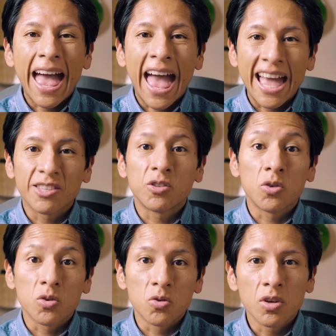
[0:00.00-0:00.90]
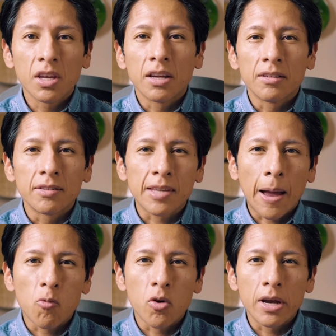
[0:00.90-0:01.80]
had to in
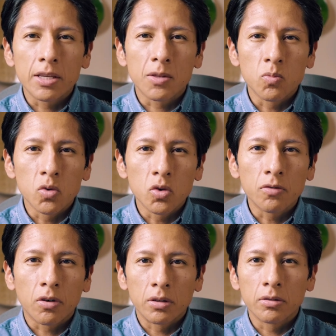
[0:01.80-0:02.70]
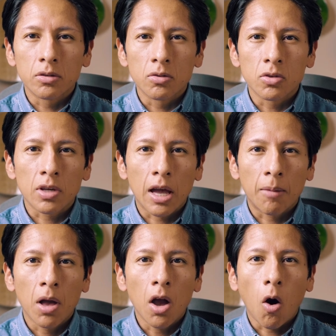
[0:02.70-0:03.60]
some ways move on to
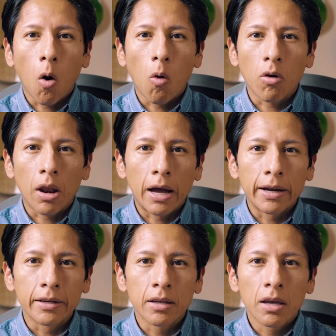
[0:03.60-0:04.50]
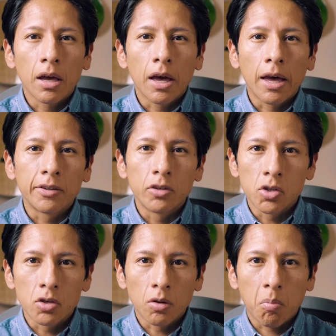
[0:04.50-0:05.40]
some online and
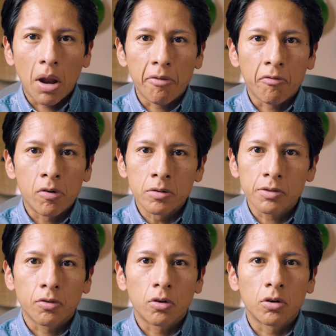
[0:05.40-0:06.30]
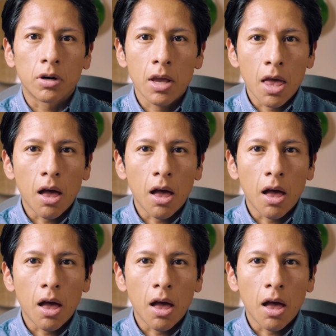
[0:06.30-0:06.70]
digital platforms for